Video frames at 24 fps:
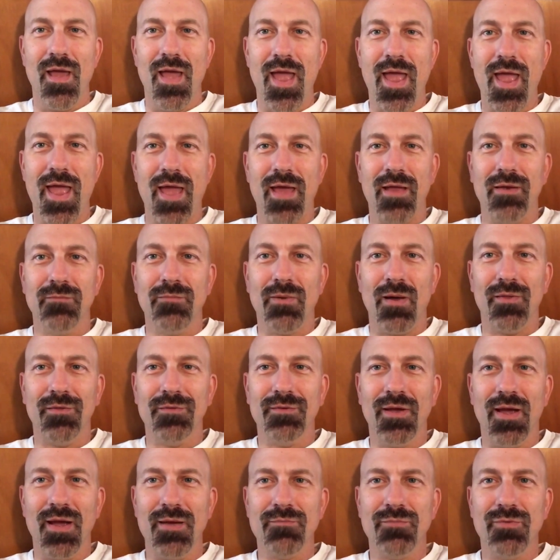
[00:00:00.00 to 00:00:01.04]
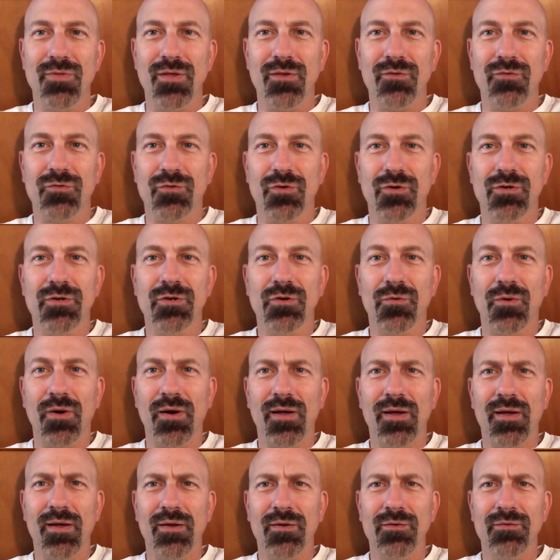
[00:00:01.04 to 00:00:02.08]
And by the time things turned
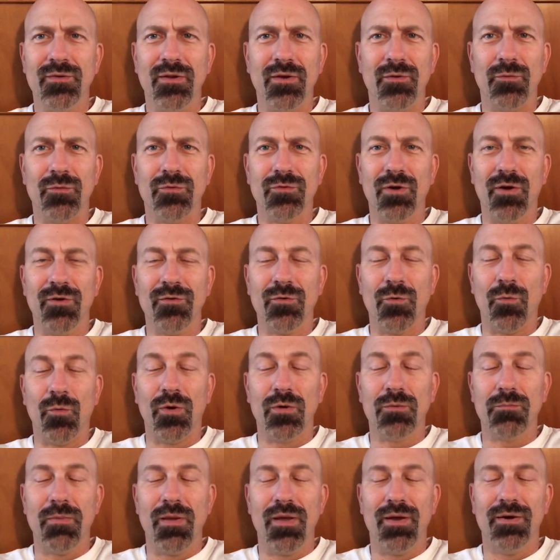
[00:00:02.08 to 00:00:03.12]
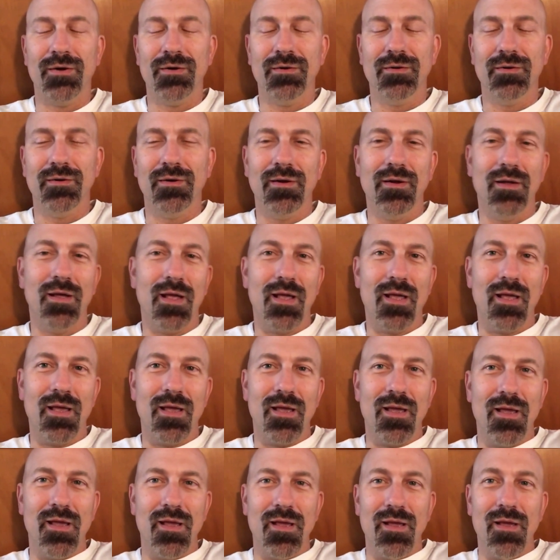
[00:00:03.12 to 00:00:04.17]
around and it was starting to work better,
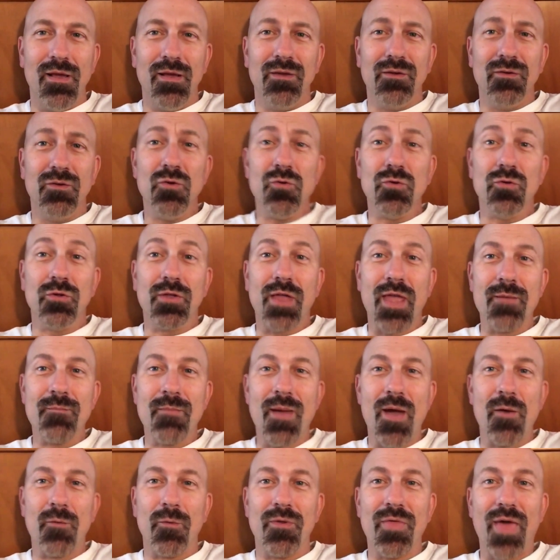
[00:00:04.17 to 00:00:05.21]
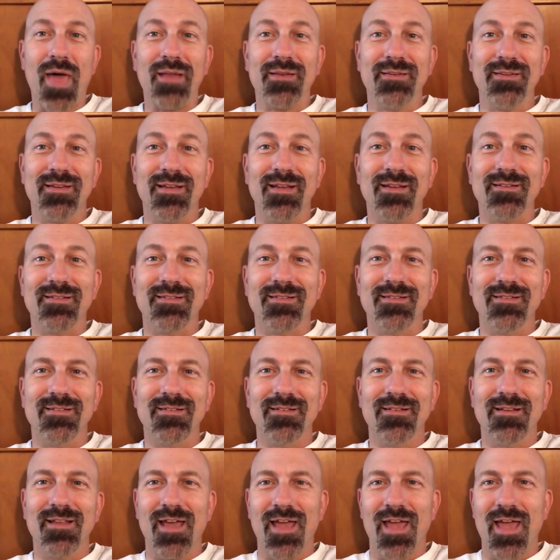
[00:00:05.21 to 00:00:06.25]
Google came out with AdSense,
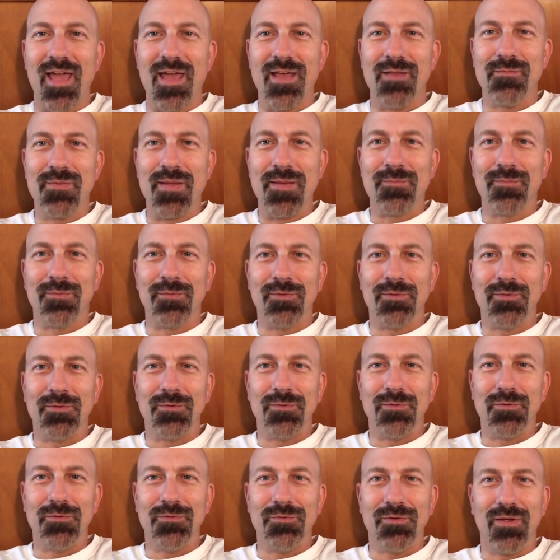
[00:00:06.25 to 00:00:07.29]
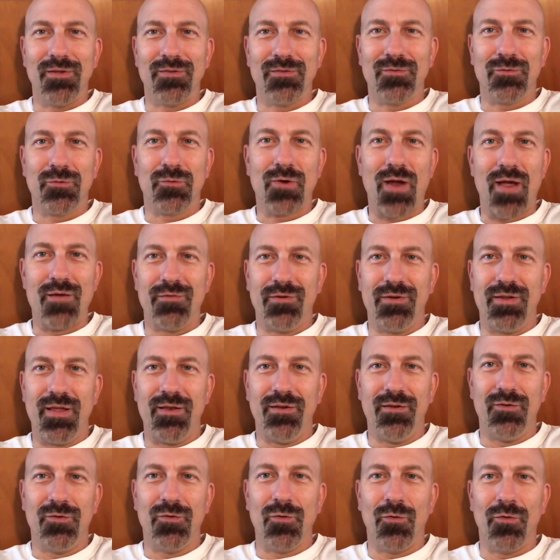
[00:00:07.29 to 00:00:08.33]
and people just
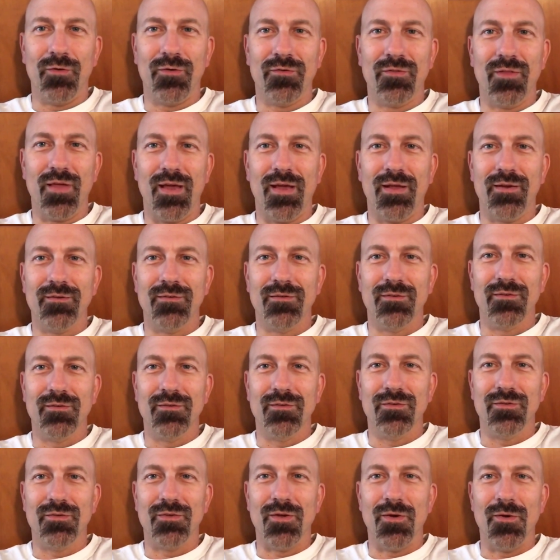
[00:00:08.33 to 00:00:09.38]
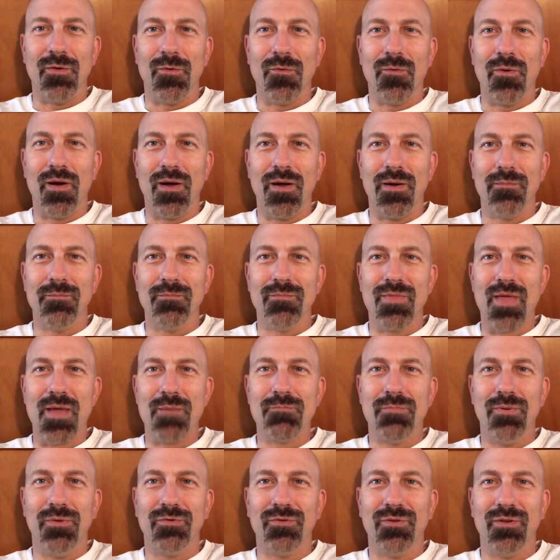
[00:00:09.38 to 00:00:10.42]
gravitated towards that. So um,
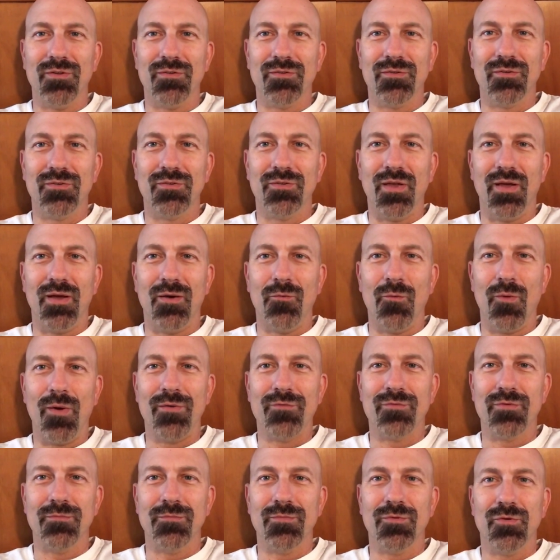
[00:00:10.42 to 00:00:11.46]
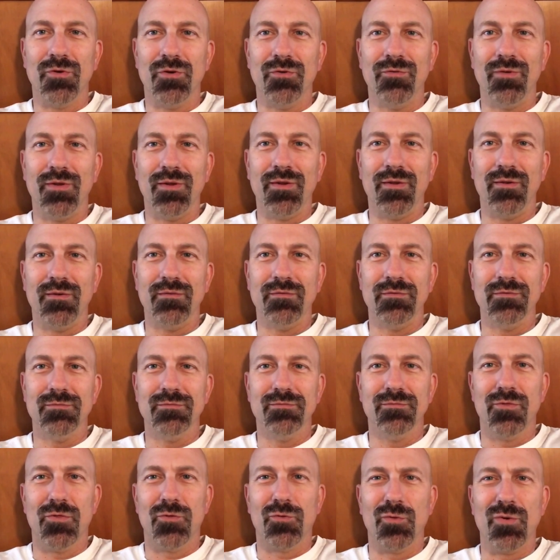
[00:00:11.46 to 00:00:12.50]
that business uh, went from
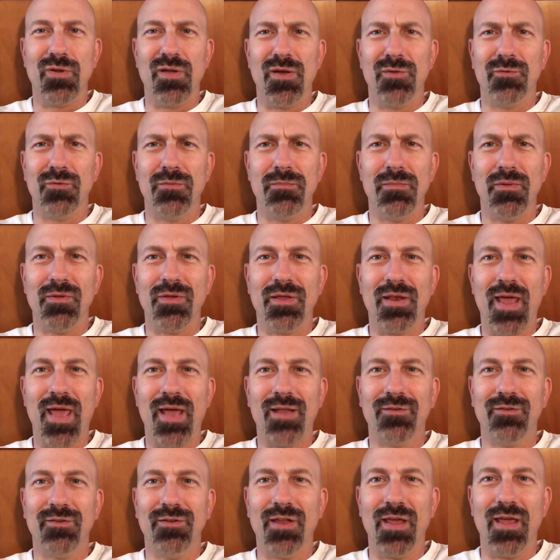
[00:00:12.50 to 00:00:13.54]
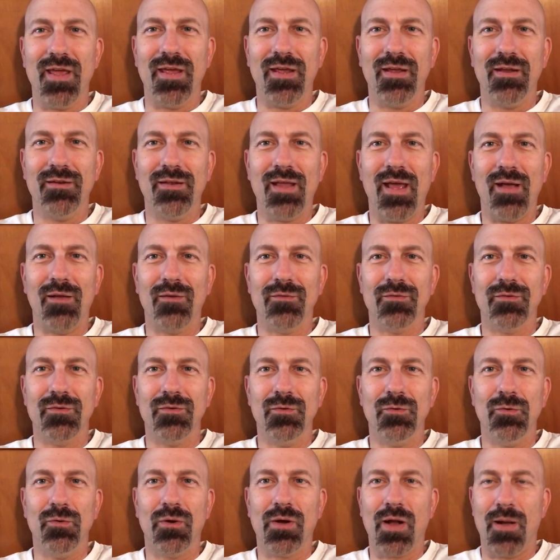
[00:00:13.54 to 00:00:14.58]
serving 300 million ads a day down
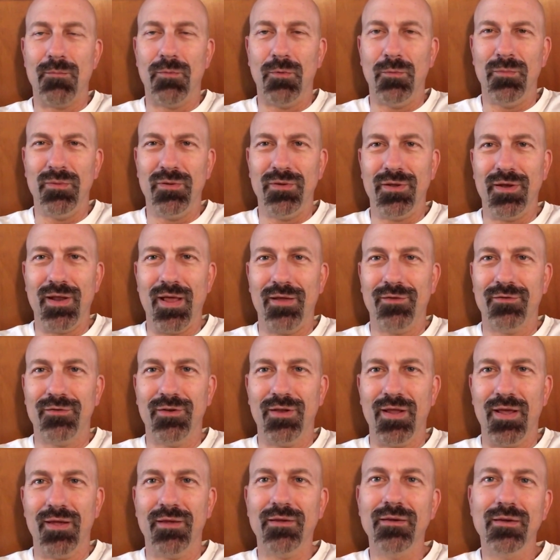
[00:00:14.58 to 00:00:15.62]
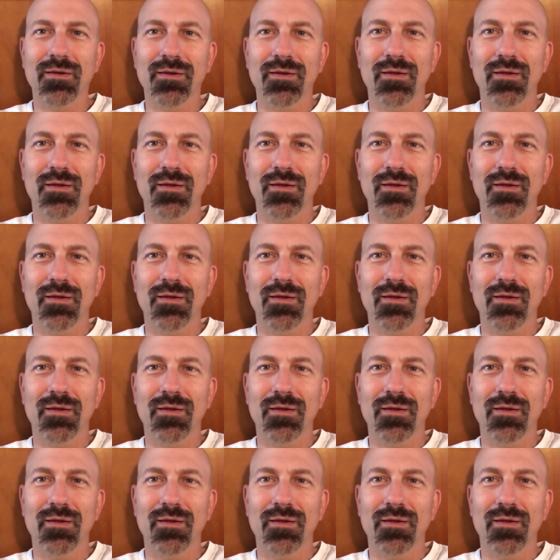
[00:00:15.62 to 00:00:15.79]
to a couple million ads a day.